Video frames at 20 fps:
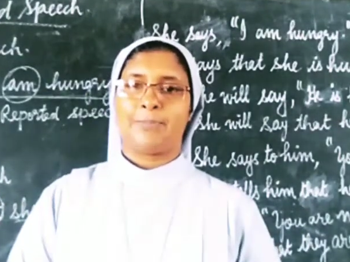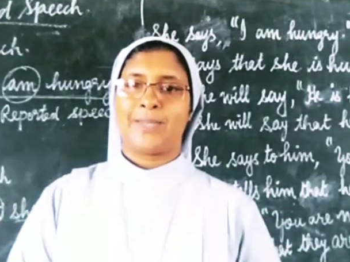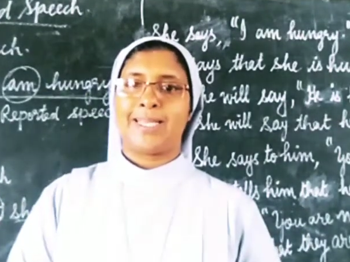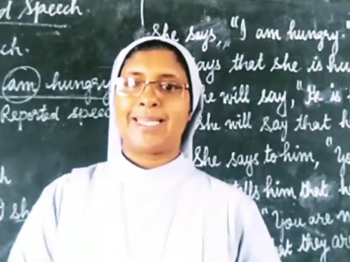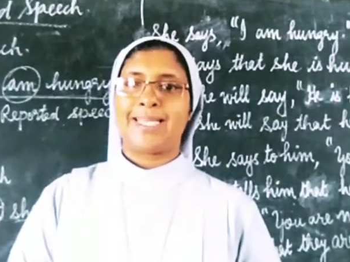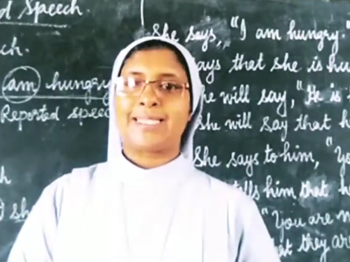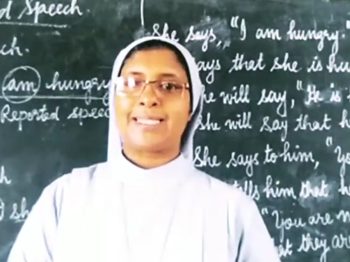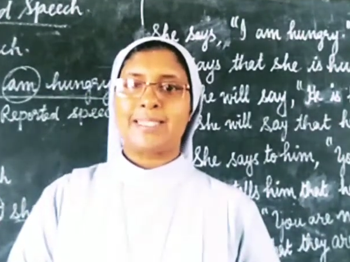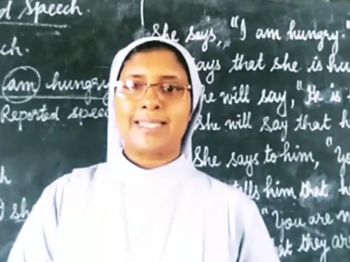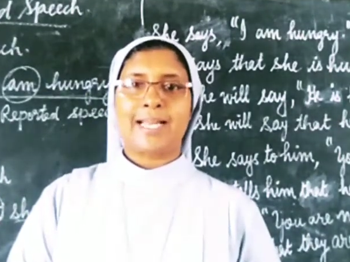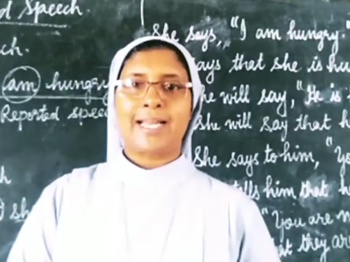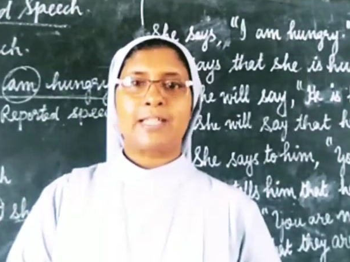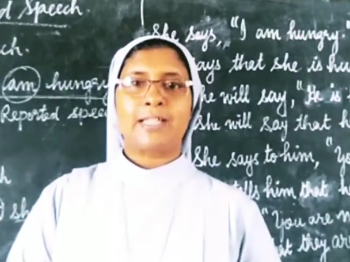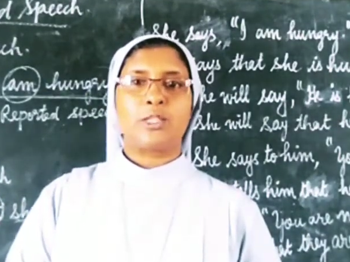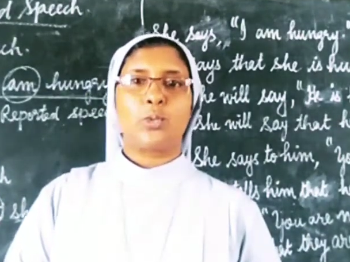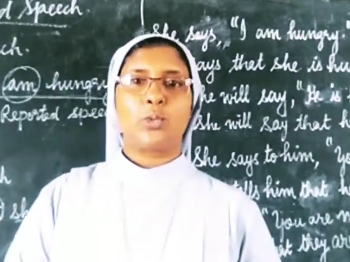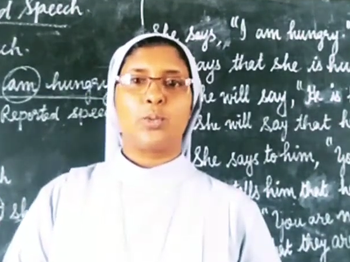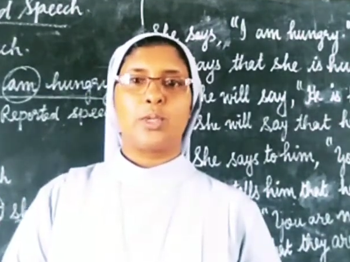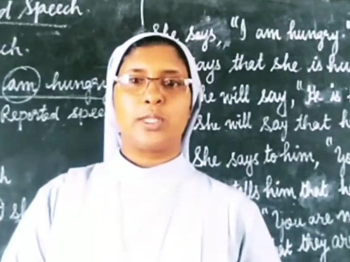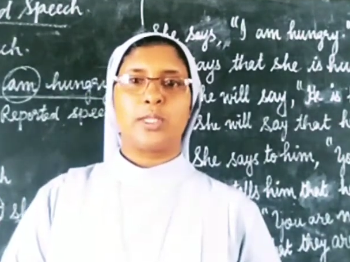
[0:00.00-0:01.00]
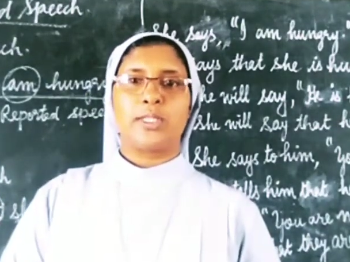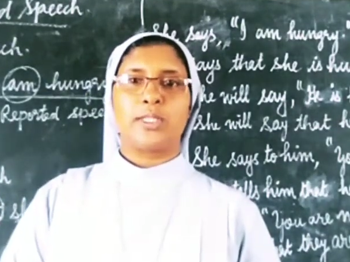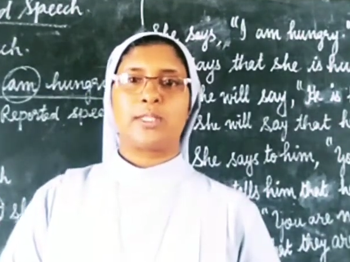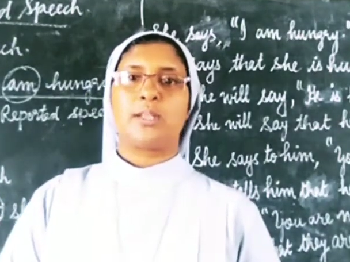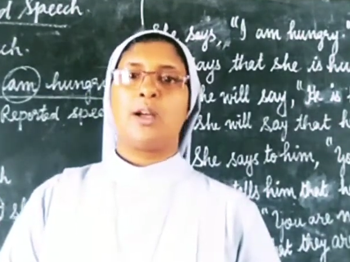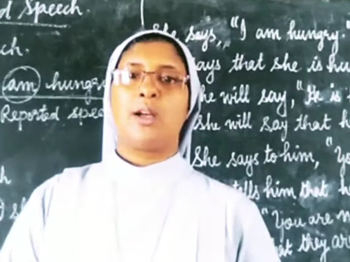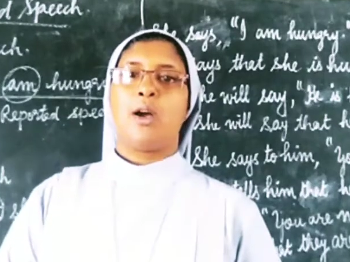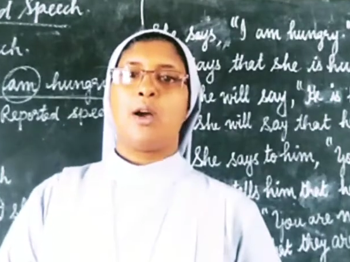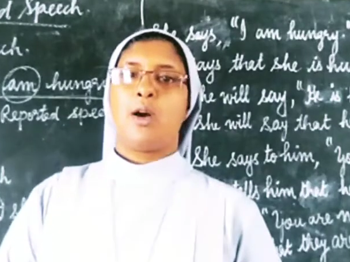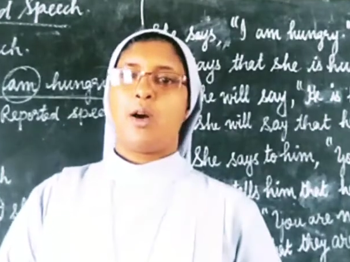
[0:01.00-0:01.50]
The exact words
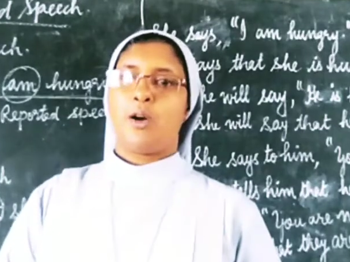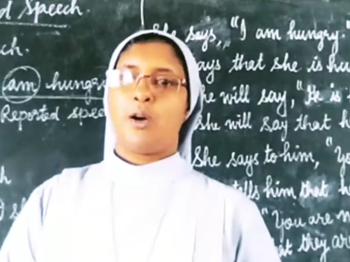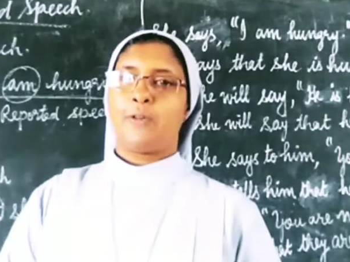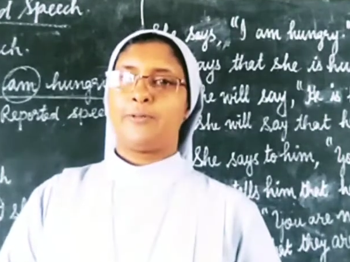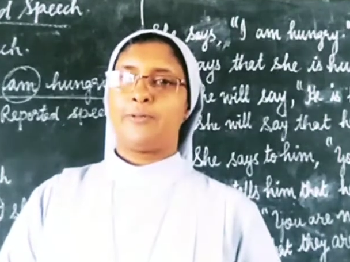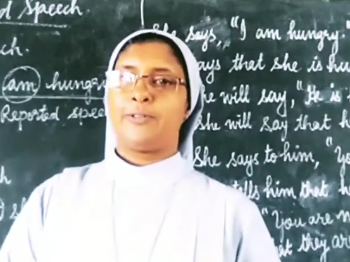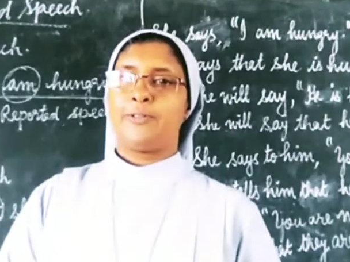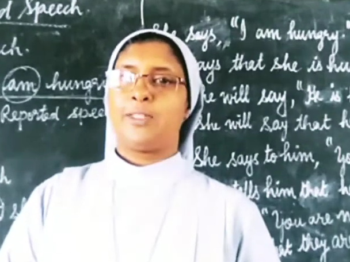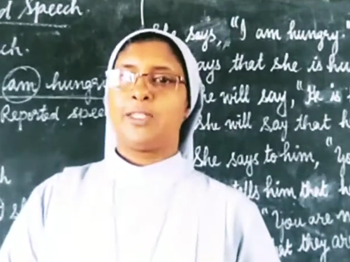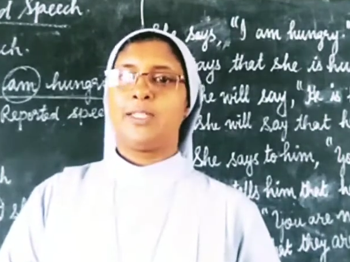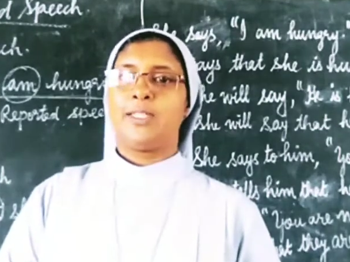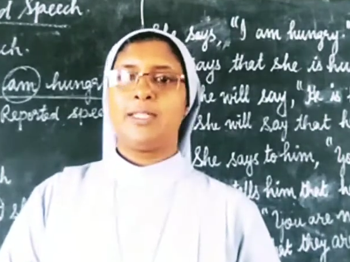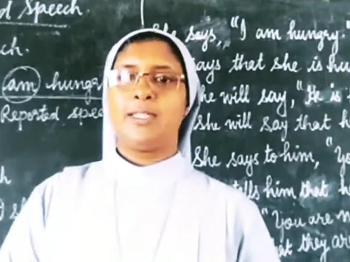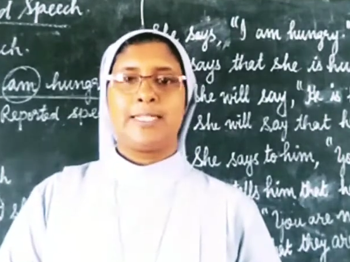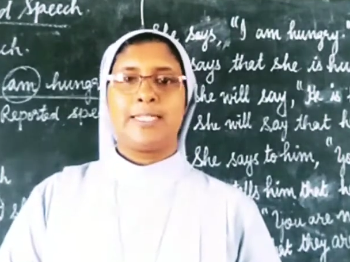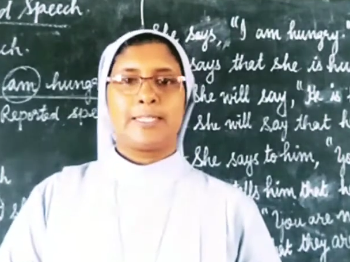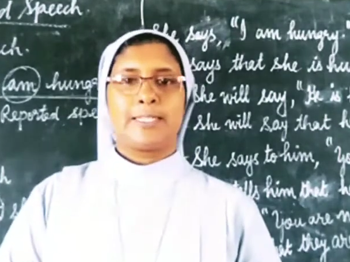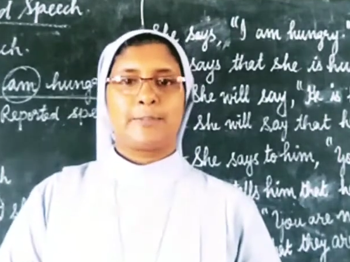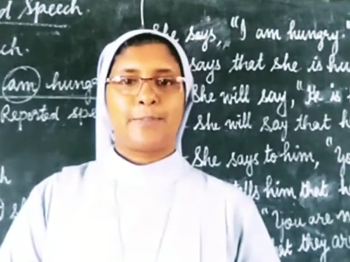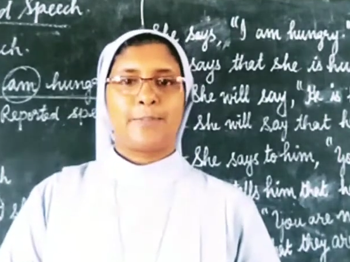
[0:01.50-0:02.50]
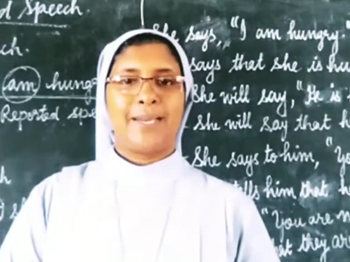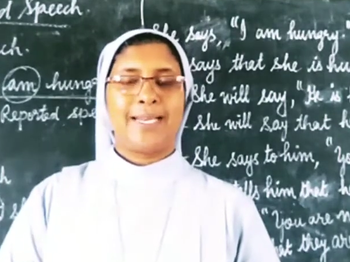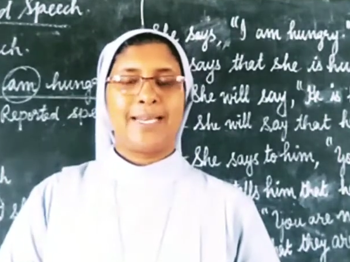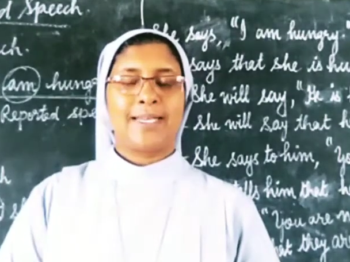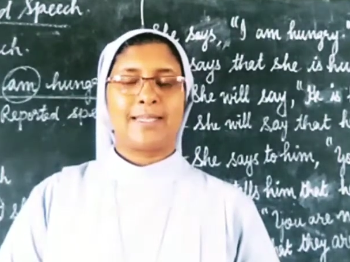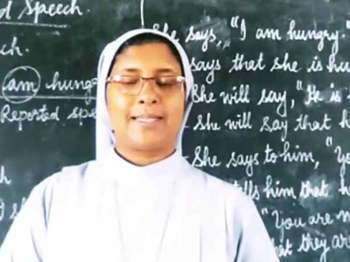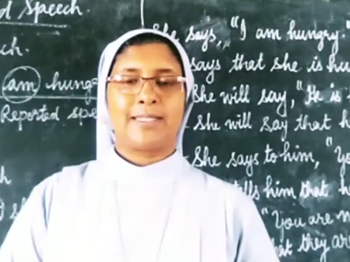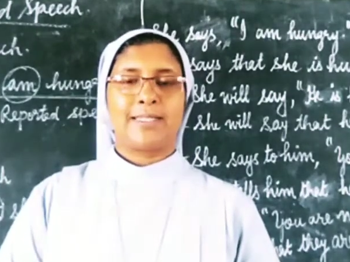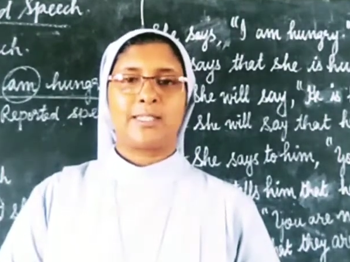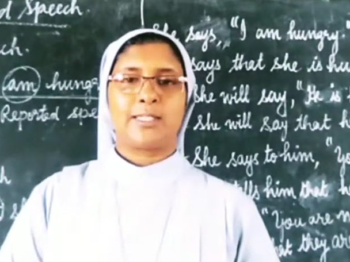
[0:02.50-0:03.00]
of the
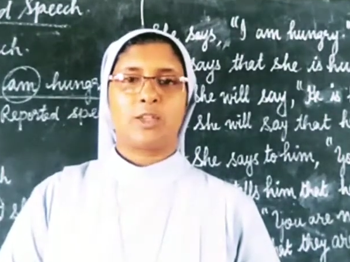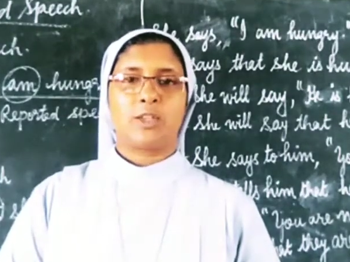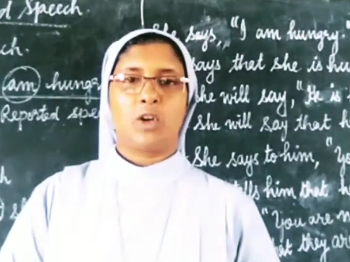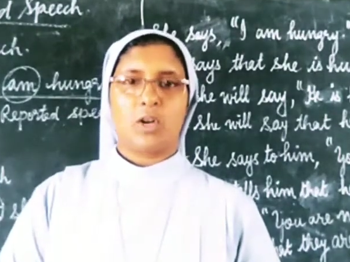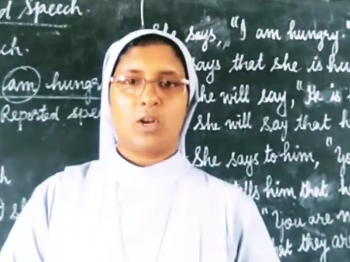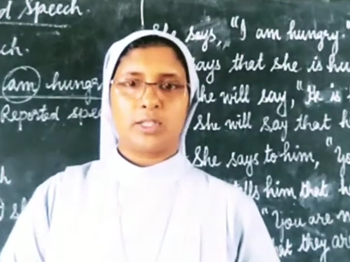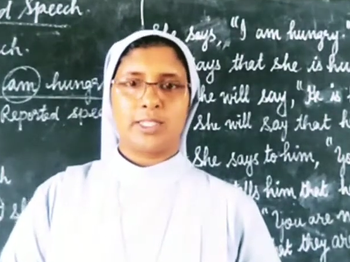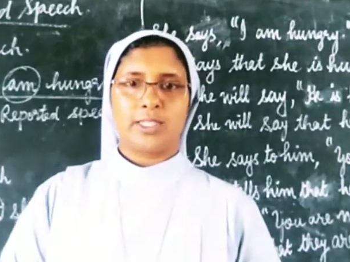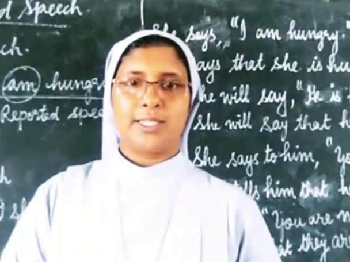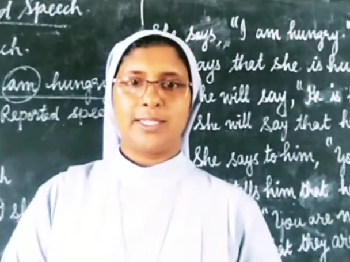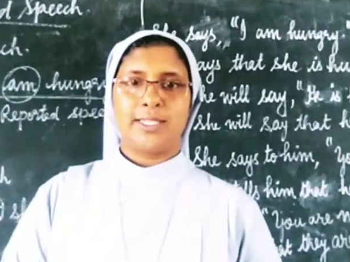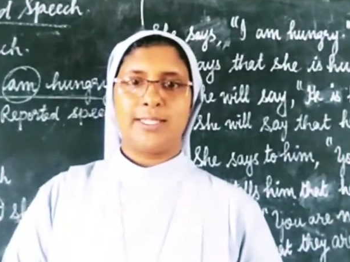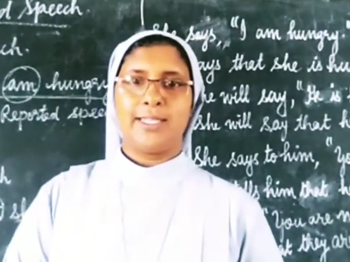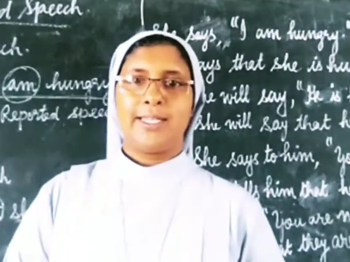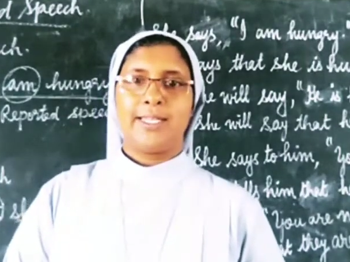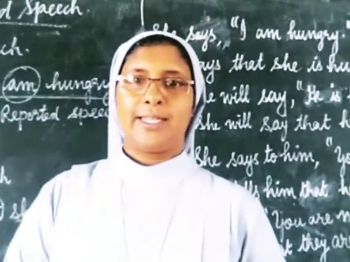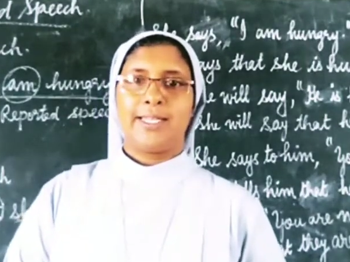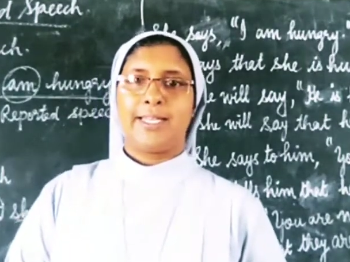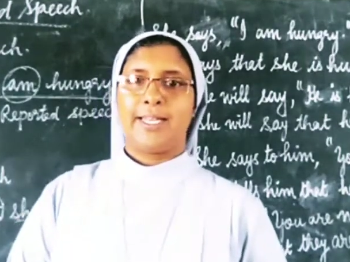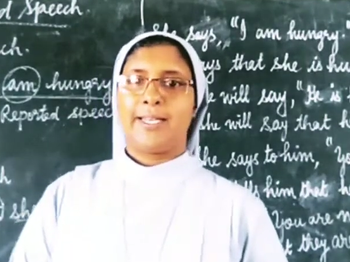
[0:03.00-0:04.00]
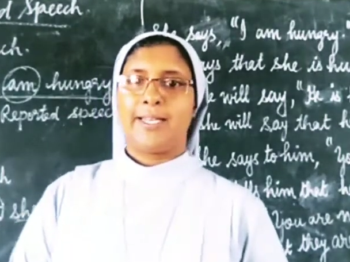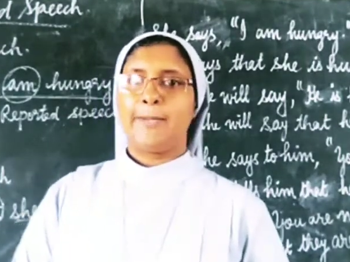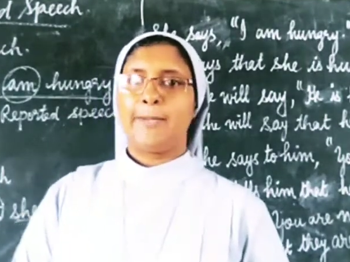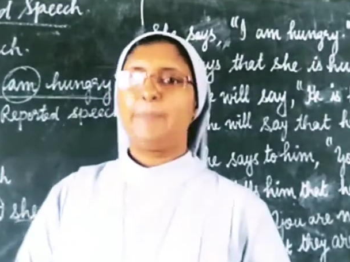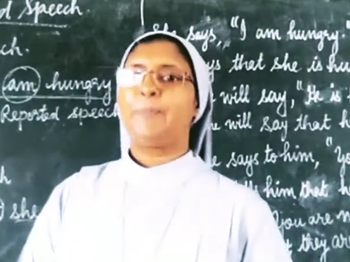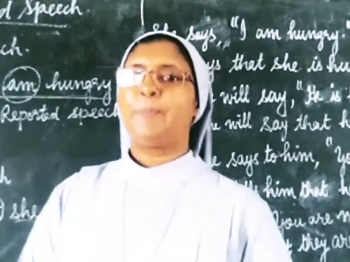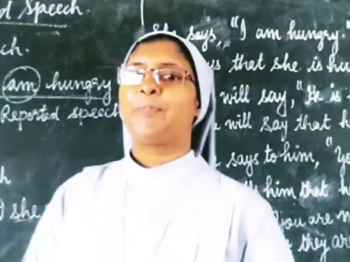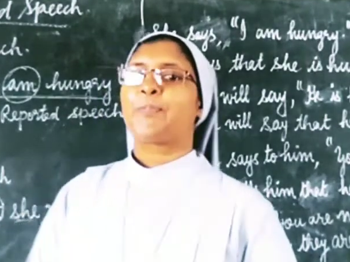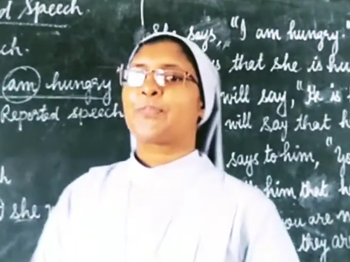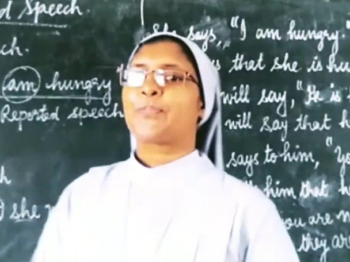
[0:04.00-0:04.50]
speaker is quoted
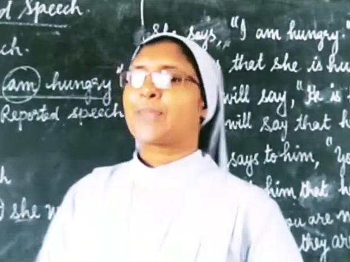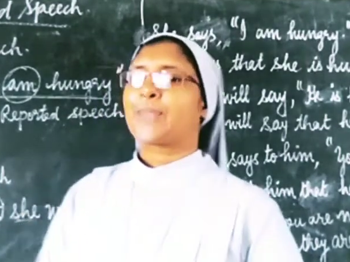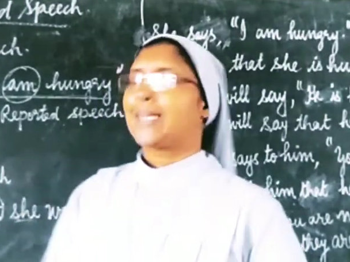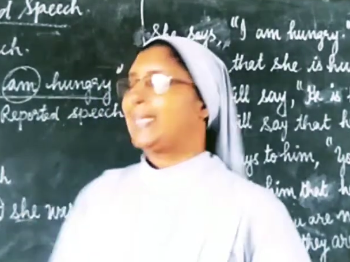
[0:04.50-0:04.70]
in